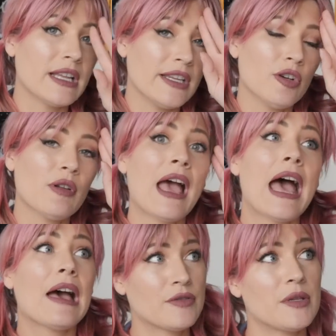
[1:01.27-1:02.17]
and you don't
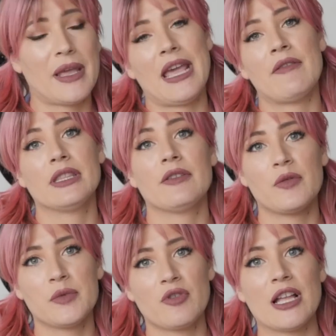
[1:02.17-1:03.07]
have to make everything
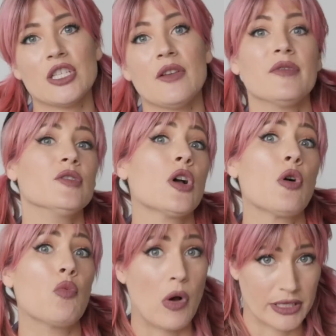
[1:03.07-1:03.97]
from scratch if you don't
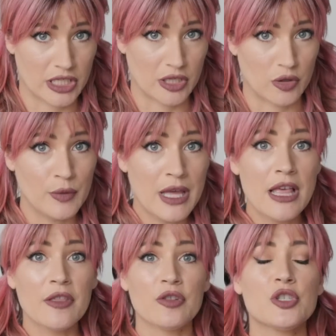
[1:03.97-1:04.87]
want to.
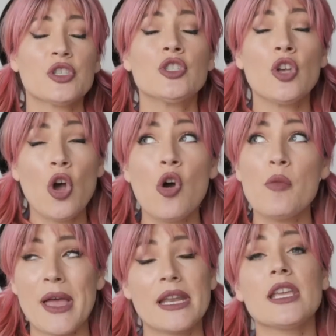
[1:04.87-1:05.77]
There's so
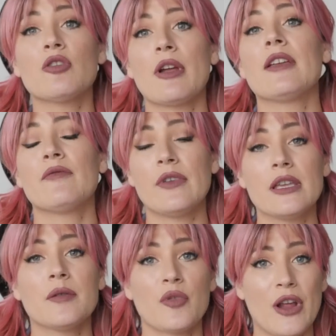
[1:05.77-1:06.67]
many great
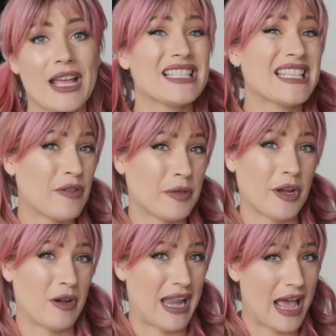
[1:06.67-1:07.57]
vegan brands out
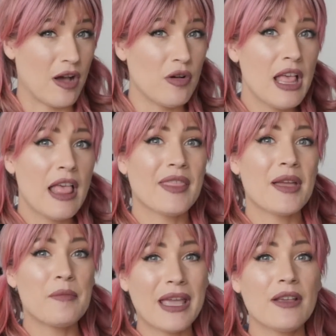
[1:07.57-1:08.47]
there now
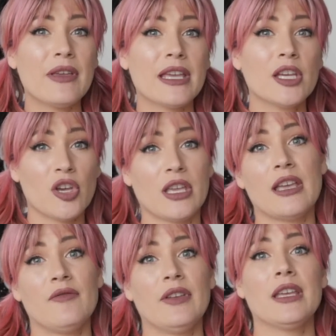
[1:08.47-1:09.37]
that make vegan cooking
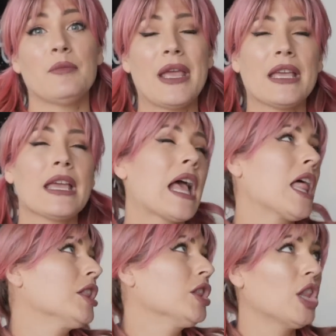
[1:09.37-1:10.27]
and vegan baking
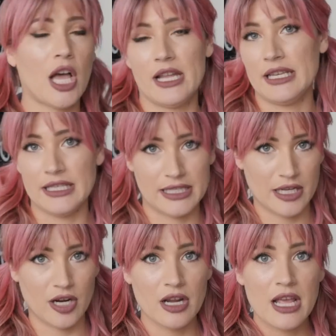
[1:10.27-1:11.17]
a lot
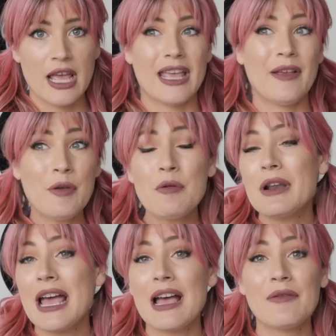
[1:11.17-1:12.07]
easier. If you want
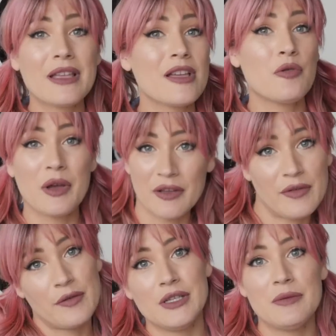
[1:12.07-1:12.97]
to have like a quick
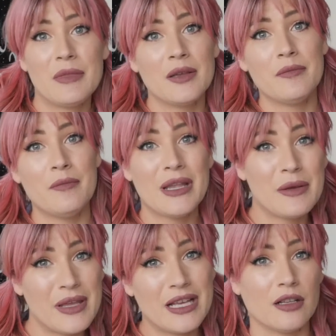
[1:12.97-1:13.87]
15-minute
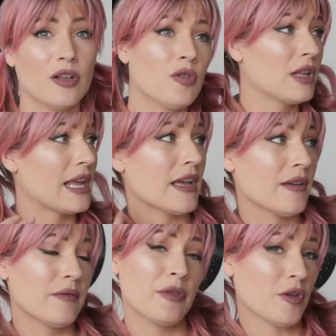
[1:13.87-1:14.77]
meal or like
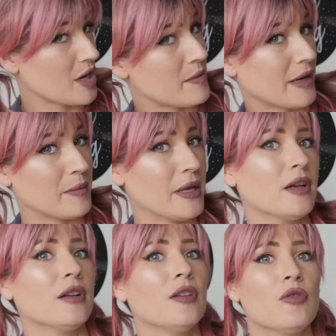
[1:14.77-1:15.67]
a 30-minute
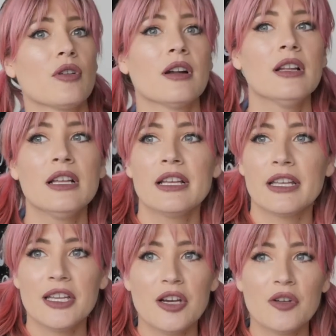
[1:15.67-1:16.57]
meal, or
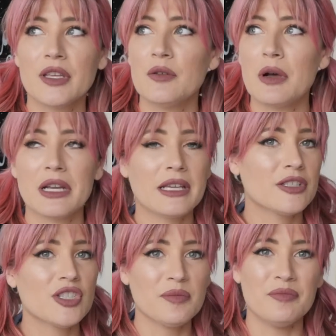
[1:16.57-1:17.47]
you know, you want to
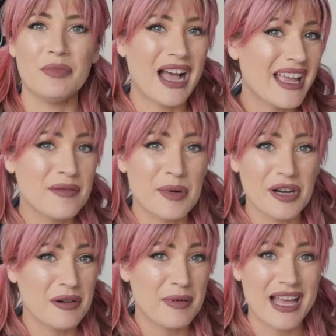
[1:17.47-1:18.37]
just buy a
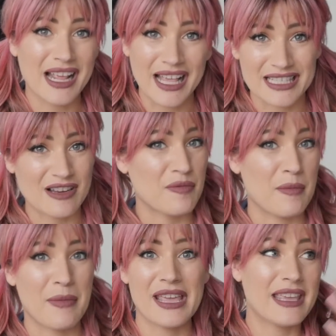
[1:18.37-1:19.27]
burger patty instead
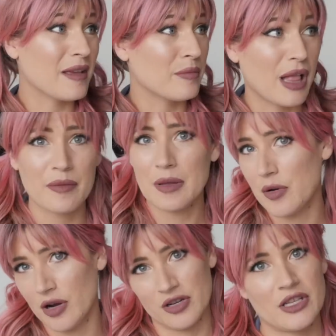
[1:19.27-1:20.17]
of making black bean
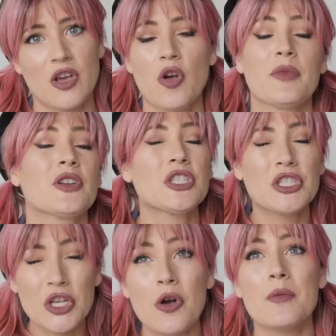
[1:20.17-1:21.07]
burgers at home. There's
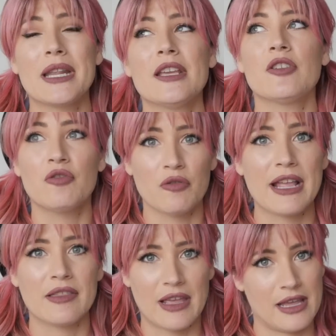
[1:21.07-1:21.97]
so many
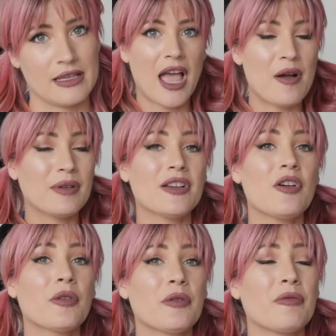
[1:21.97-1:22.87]
great things. I want to
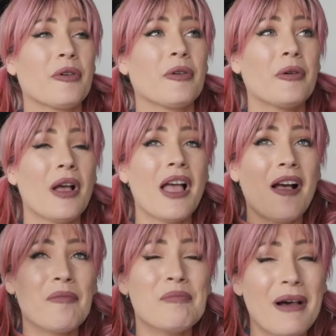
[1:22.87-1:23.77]
go through
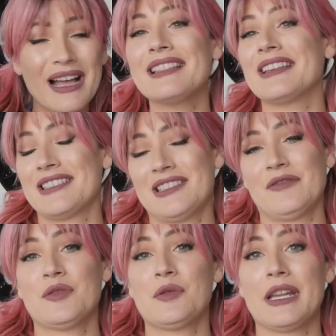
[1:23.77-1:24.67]
my list of
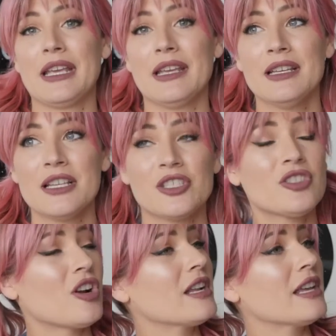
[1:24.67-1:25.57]
20,
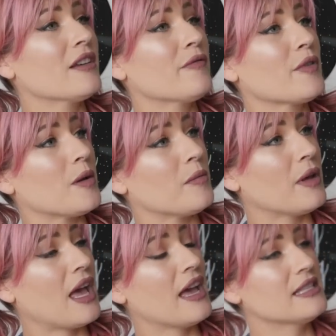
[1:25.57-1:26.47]
starting from
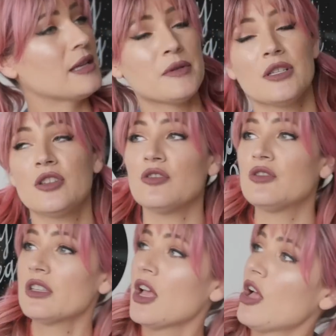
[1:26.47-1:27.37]
egg
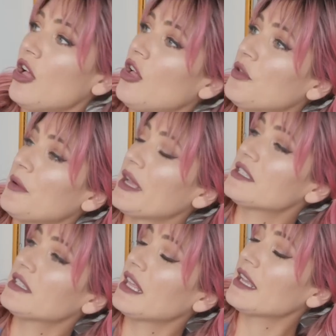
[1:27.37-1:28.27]
substitutes all the way
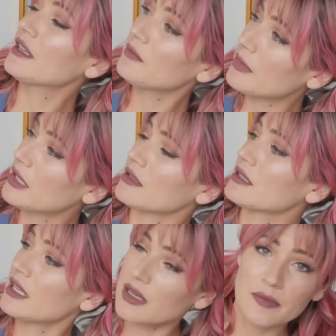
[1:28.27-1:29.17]
to like
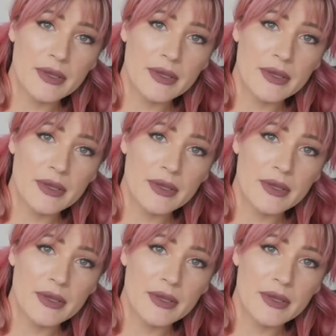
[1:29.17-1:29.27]
milks and